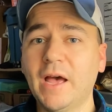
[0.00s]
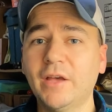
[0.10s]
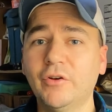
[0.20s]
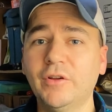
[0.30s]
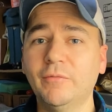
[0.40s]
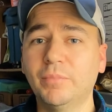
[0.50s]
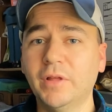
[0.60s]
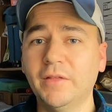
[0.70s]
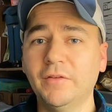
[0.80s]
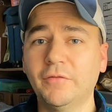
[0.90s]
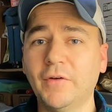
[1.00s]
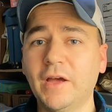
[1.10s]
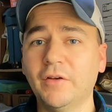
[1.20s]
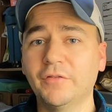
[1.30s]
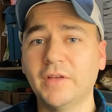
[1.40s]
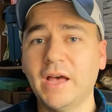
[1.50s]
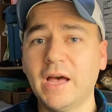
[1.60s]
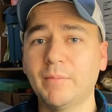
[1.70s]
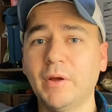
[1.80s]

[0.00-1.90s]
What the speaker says: I couldn't even play these files on